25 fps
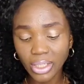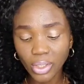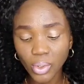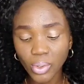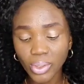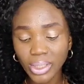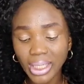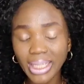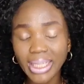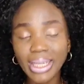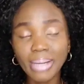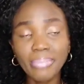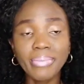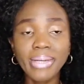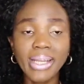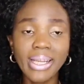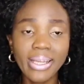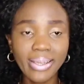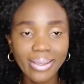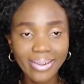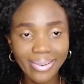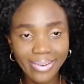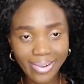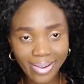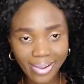a lot. And I'm like,
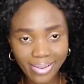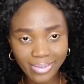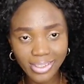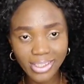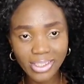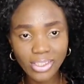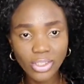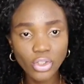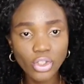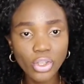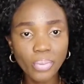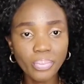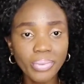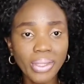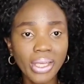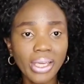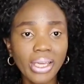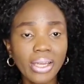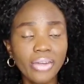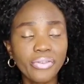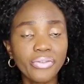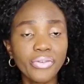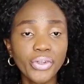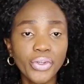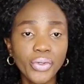yeah, this is something I
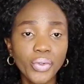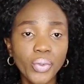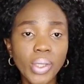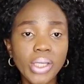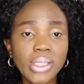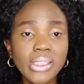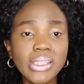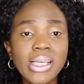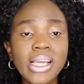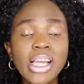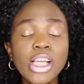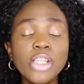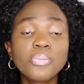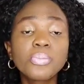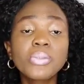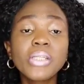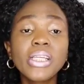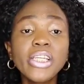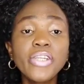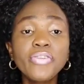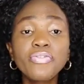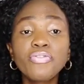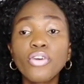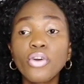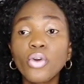can recreate,
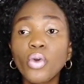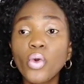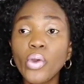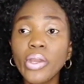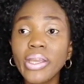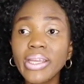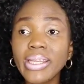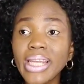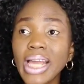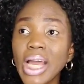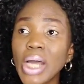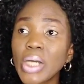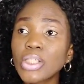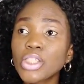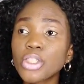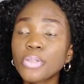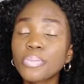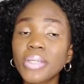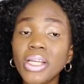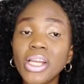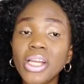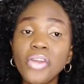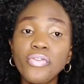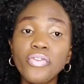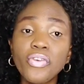especially for going out,
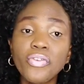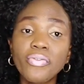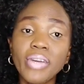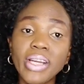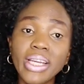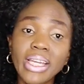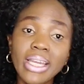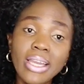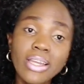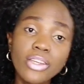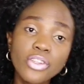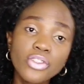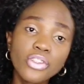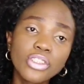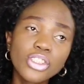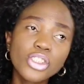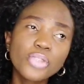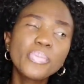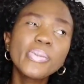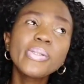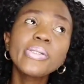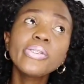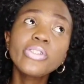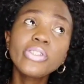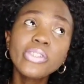spending for vacation,
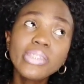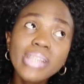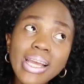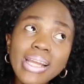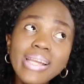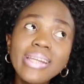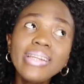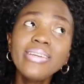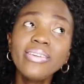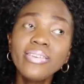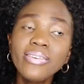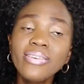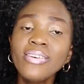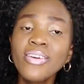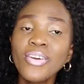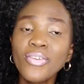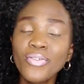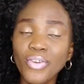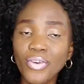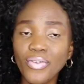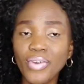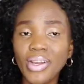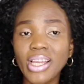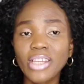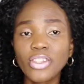especially
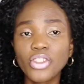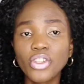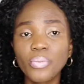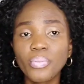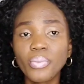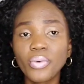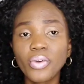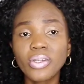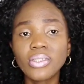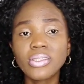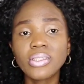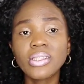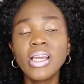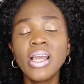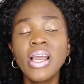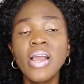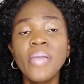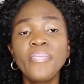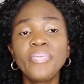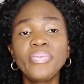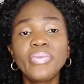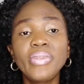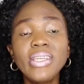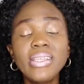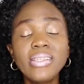for vacation, because
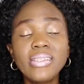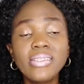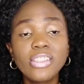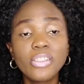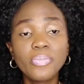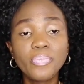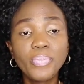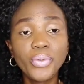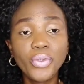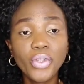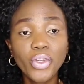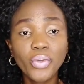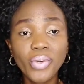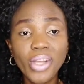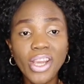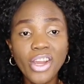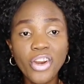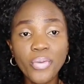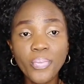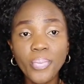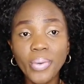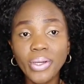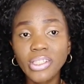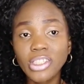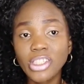this is the period where
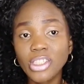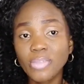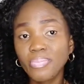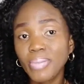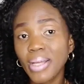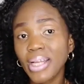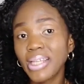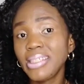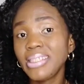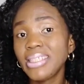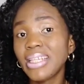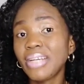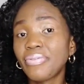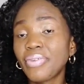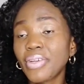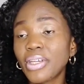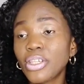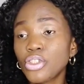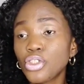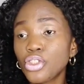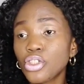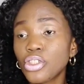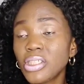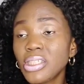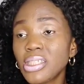everybody's planning their
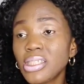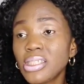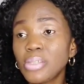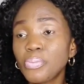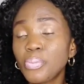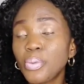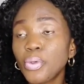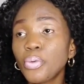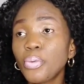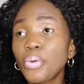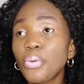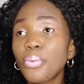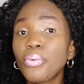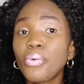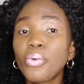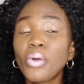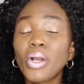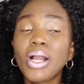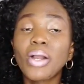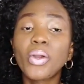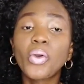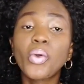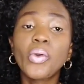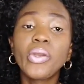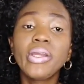vacation. This is the period people
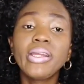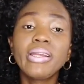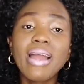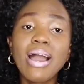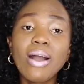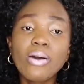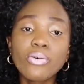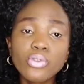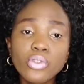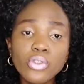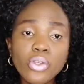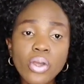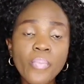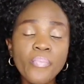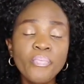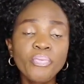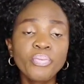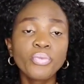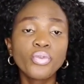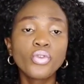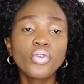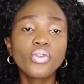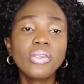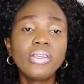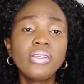are going out.
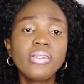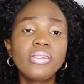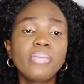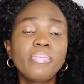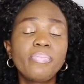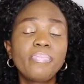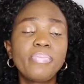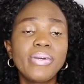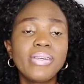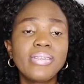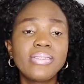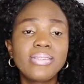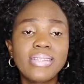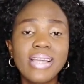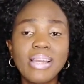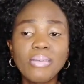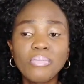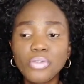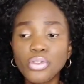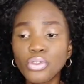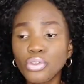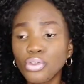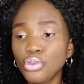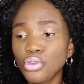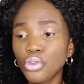So this is the best time
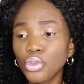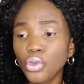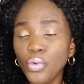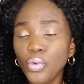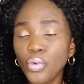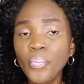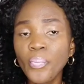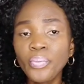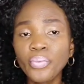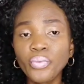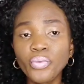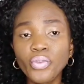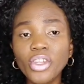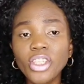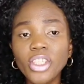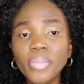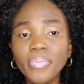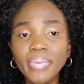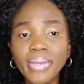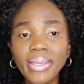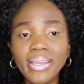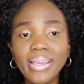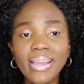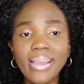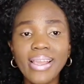to, just
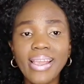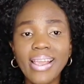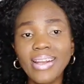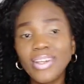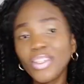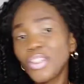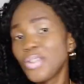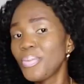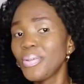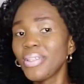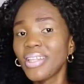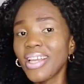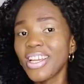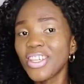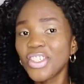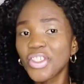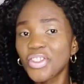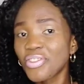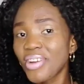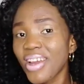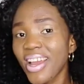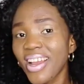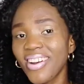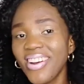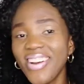be a little bit
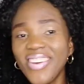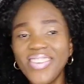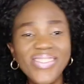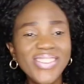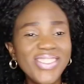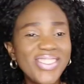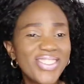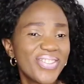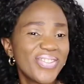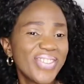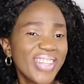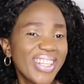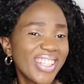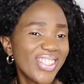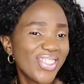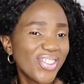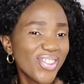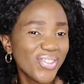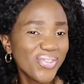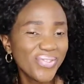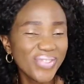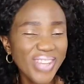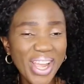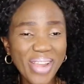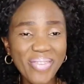extra with your vacation
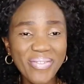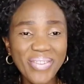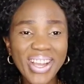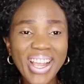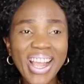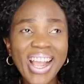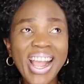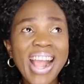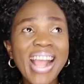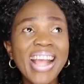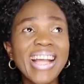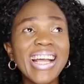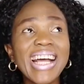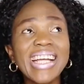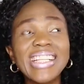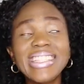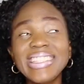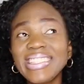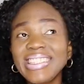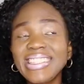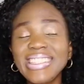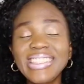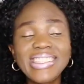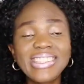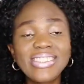vibe. And
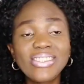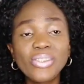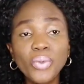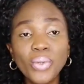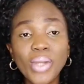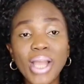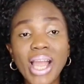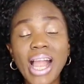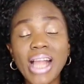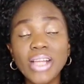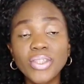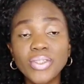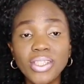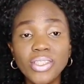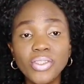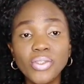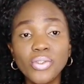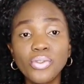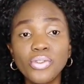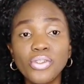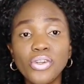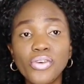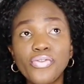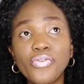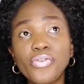this look I actually
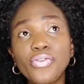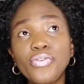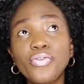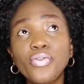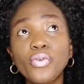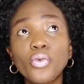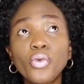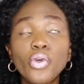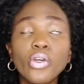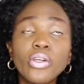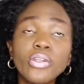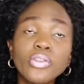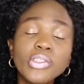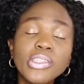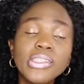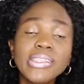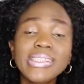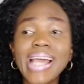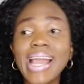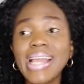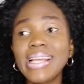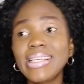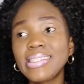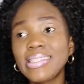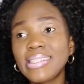do love if you're going
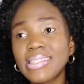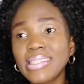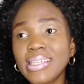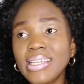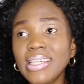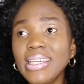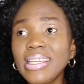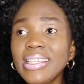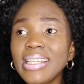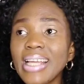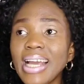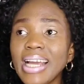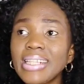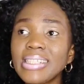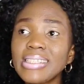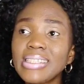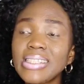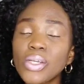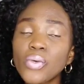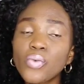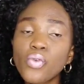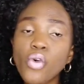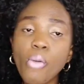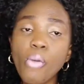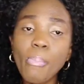sightseeing and it's
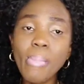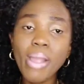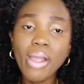a warm